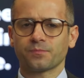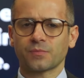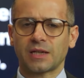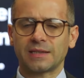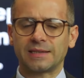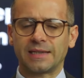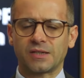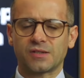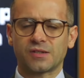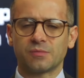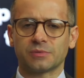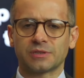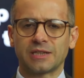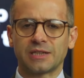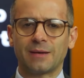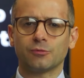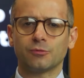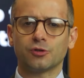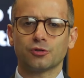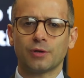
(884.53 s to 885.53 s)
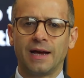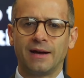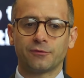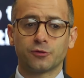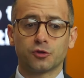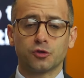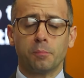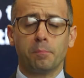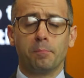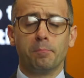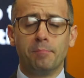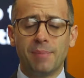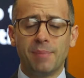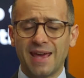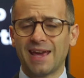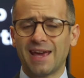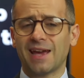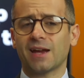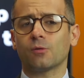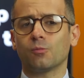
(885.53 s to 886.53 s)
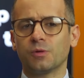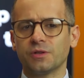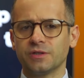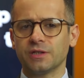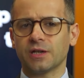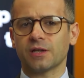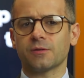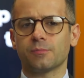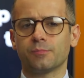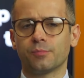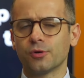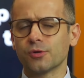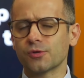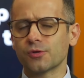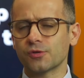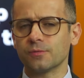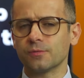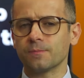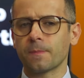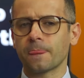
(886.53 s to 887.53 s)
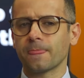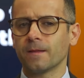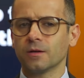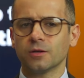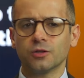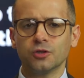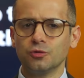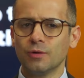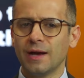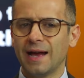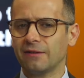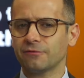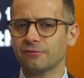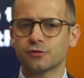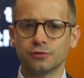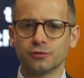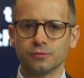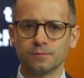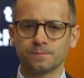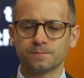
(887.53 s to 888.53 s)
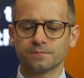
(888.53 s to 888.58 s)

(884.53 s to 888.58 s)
that sometimes you have to bear with the other person, you have to.